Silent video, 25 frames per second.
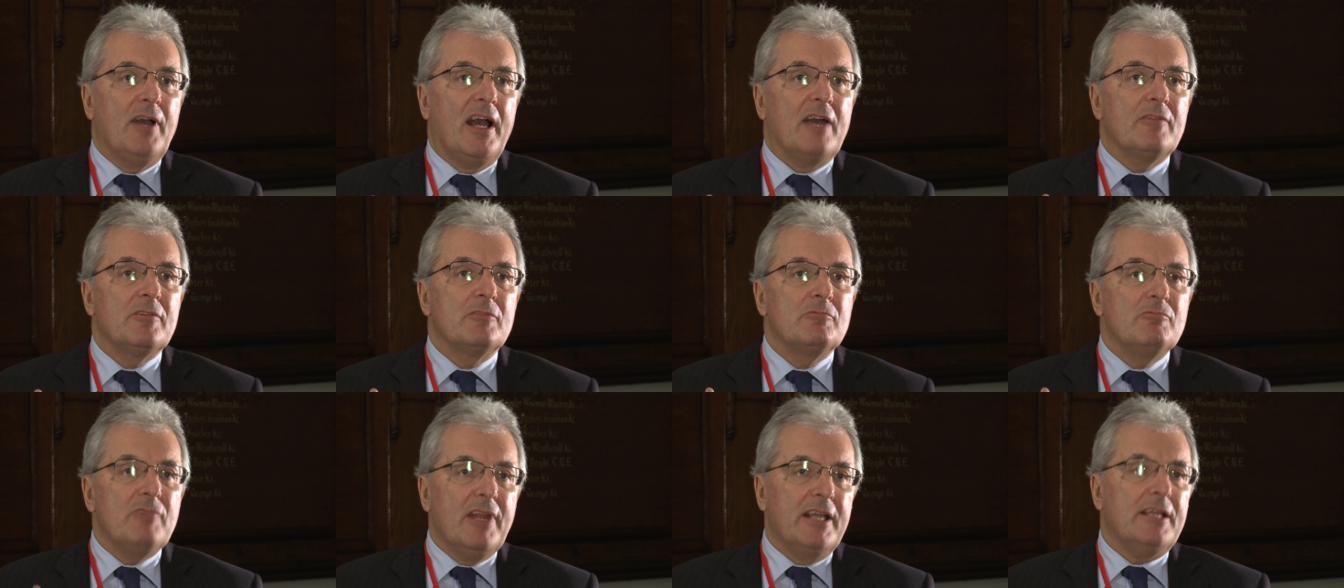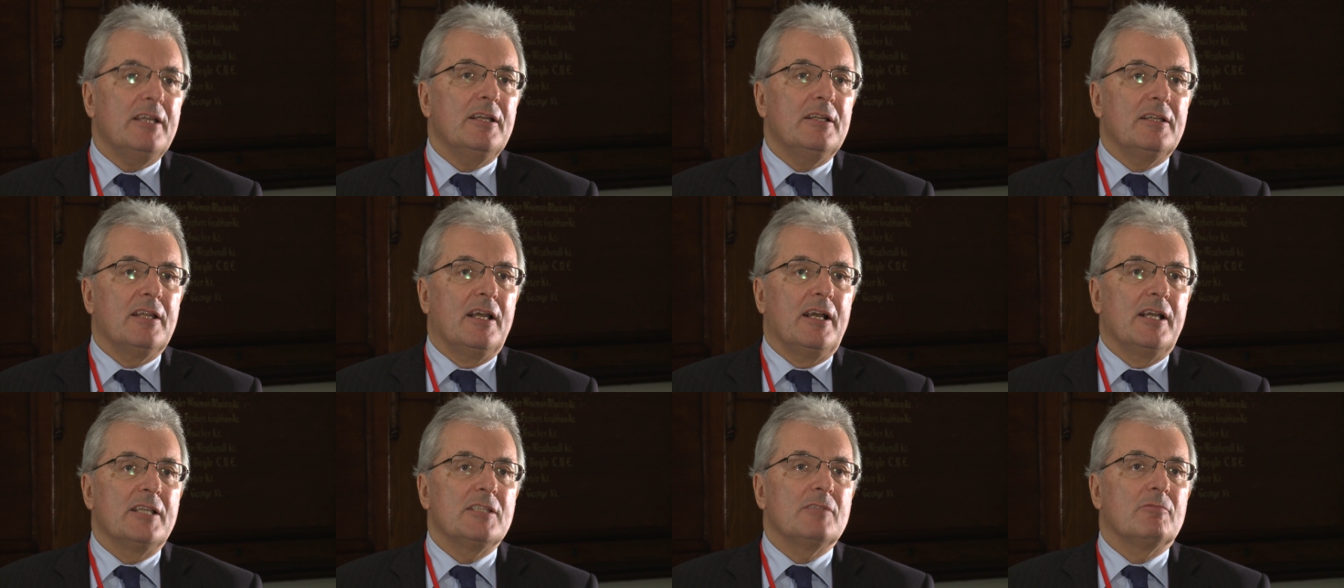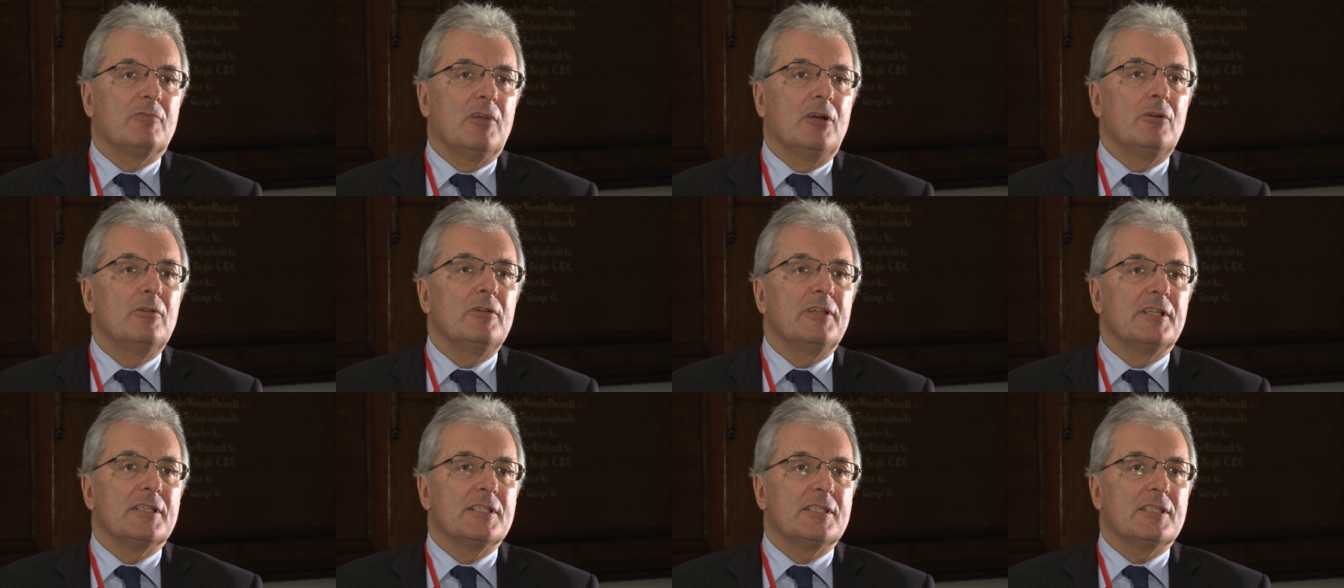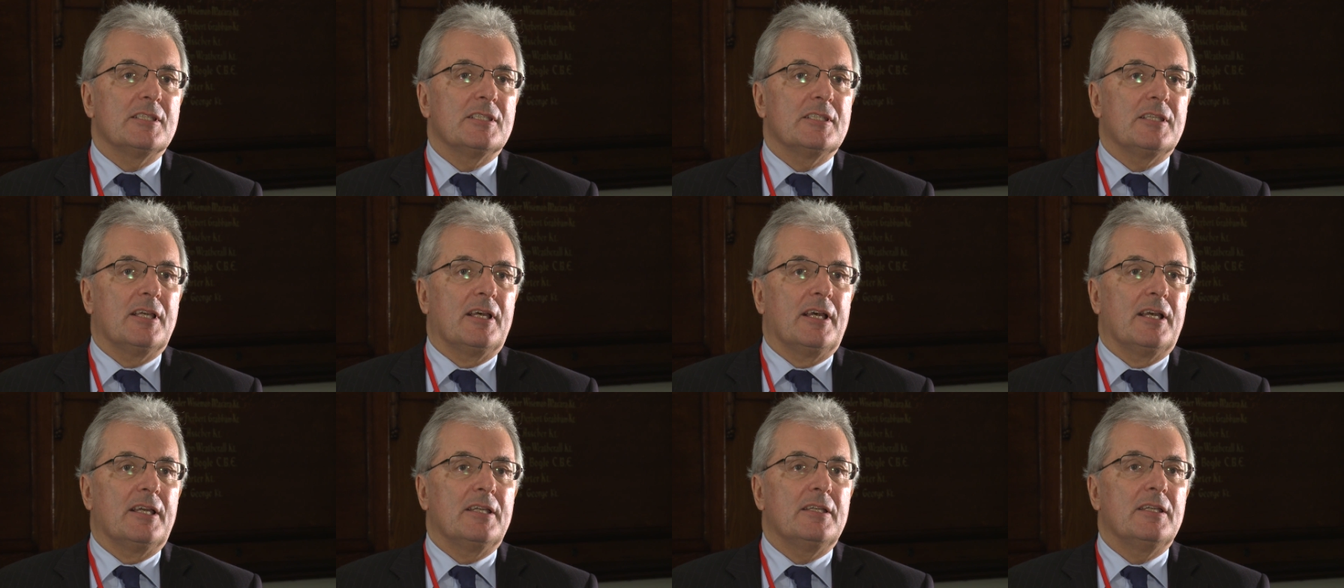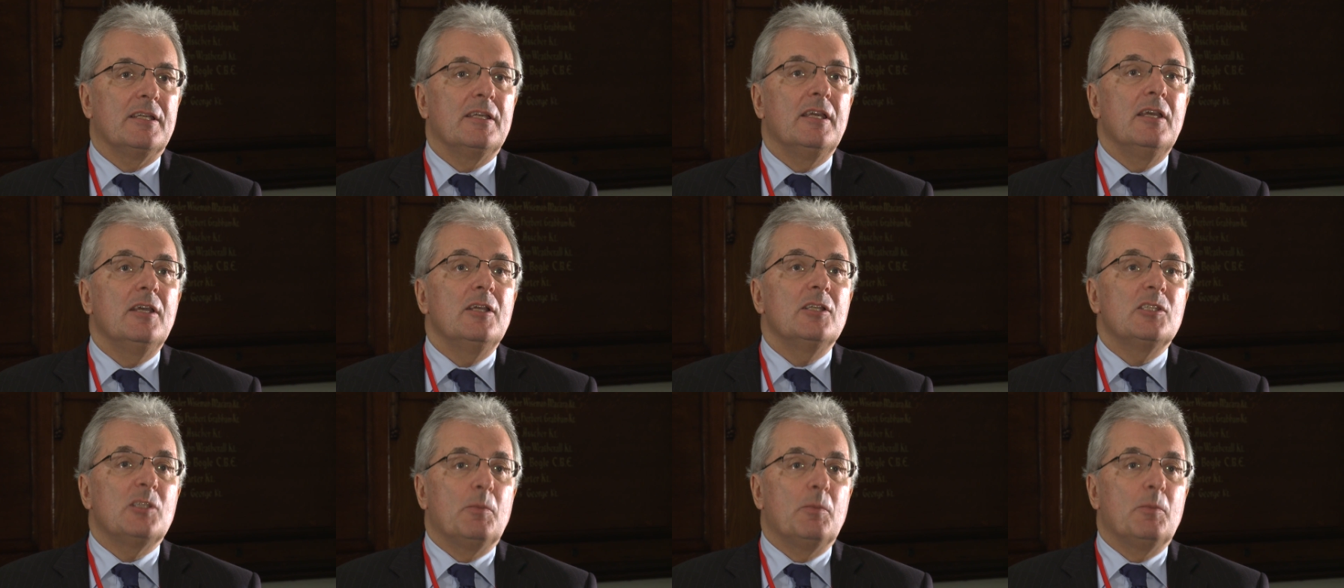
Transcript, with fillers: have a recognised role in society